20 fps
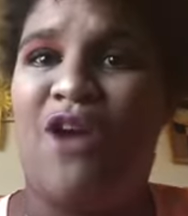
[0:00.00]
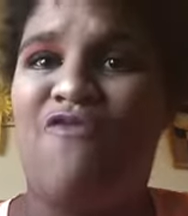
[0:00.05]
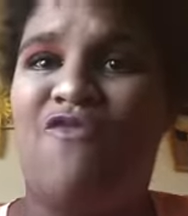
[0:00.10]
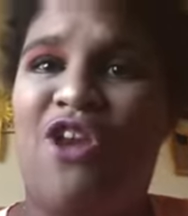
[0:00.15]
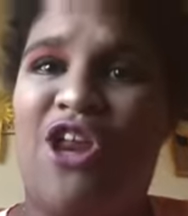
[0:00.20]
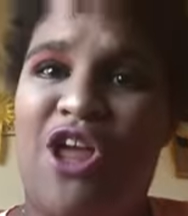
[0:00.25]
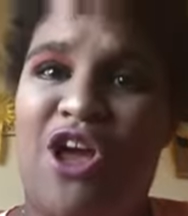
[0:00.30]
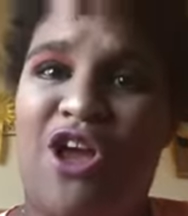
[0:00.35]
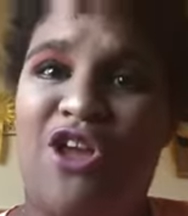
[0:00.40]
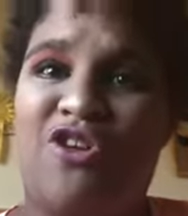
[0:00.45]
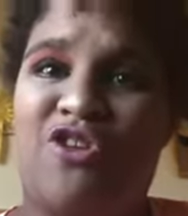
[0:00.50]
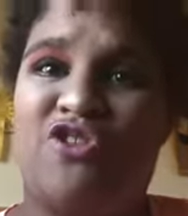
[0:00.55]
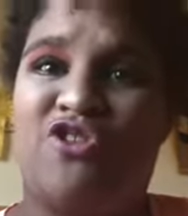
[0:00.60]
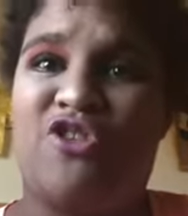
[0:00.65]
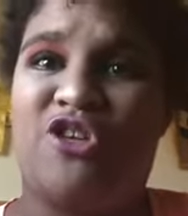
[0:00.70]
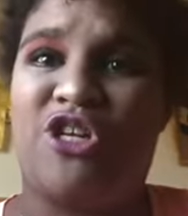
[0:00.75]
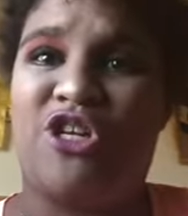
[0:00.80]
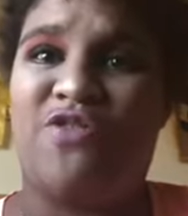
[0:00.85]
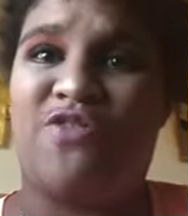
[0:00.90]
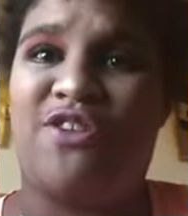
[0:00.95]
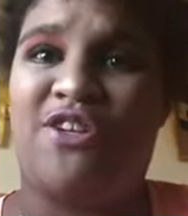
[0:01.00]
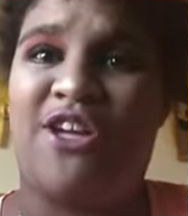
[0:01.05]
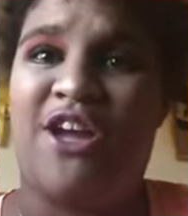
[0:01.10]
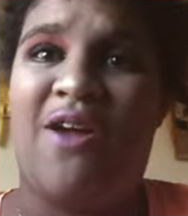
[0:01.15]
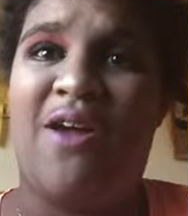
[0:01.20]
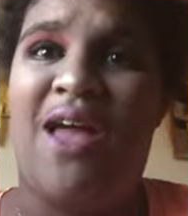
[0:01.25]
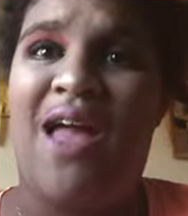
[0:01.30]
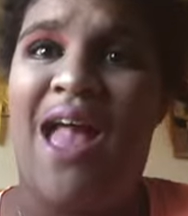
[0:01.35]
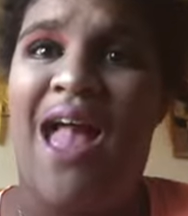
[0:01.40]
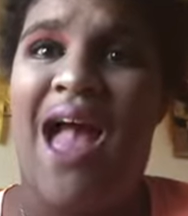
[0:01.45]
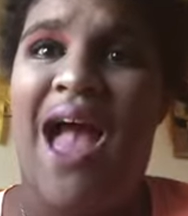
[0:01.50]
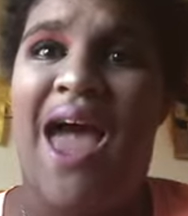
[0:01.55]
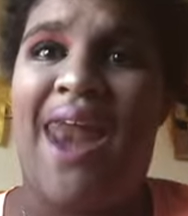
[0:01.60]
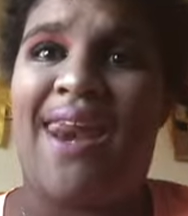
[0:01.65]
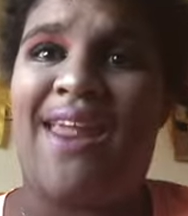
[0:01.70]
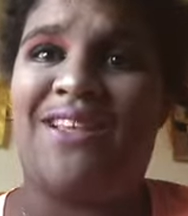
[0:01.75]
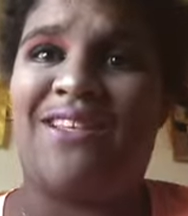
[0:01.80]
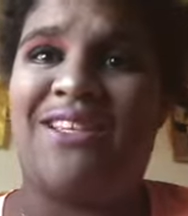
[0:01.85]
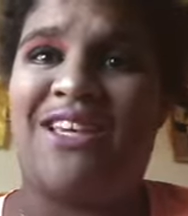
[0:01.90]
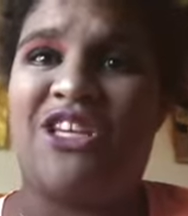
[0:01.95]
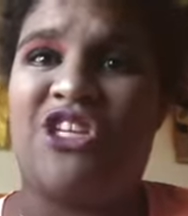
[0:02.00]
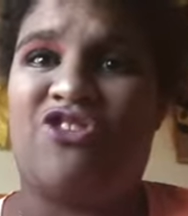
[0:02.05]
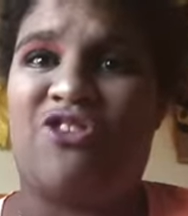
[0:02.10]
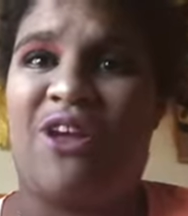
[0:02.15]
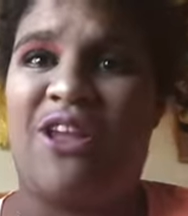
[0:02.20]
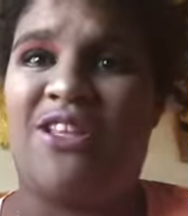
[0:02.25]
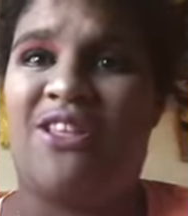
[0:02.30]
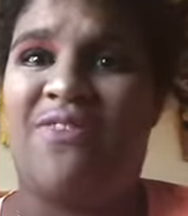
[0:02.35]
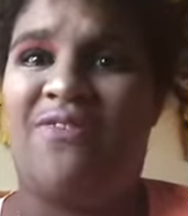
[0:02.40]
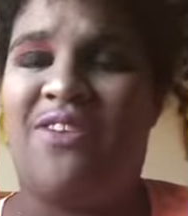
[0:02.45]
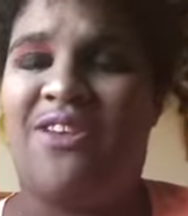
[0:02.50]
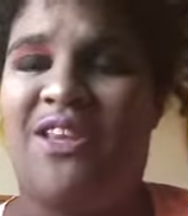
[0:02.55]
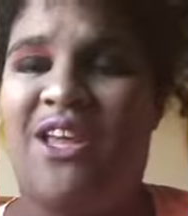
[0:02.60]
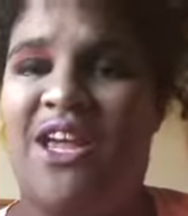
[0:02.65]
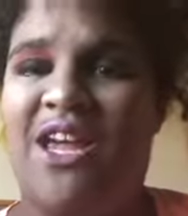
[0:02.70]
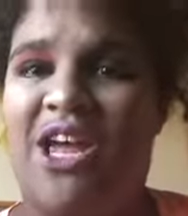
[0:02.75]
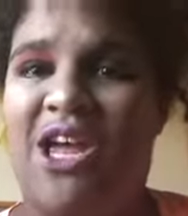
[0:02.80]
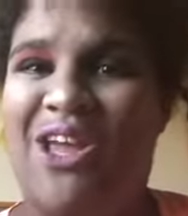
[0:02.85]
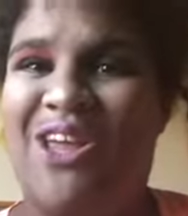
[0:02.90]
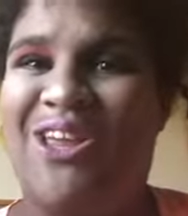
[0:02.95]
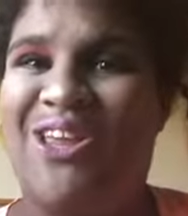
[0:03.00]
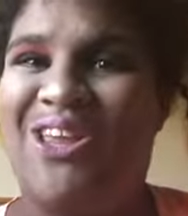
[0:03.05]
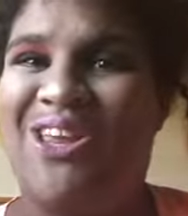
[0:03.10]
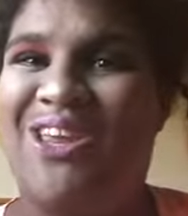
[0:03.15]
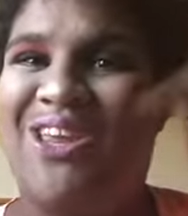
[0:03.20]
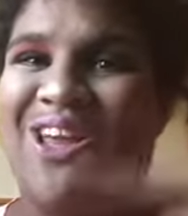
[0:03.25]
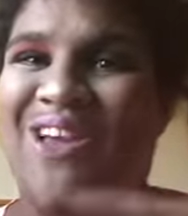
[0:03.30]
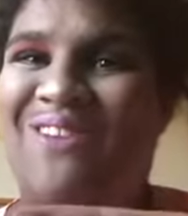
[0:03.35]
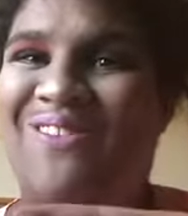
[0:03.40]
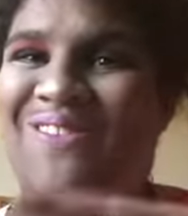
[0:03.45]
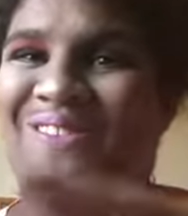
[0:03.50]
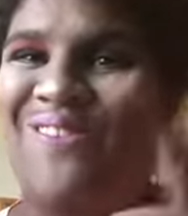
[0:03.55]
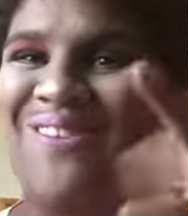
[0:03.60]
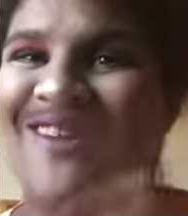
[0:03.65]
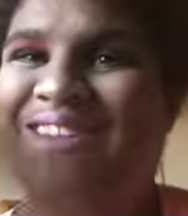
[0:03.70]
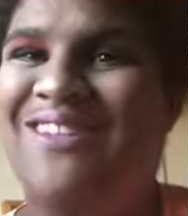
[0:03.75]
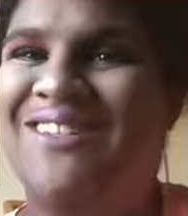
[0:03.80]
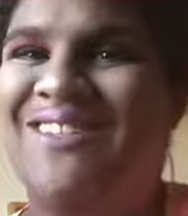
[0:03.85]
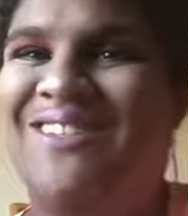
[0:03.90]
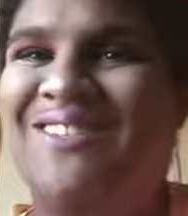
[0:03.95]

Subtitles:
I really hope you enjoyed this video, and let's get straight into the video. Yo!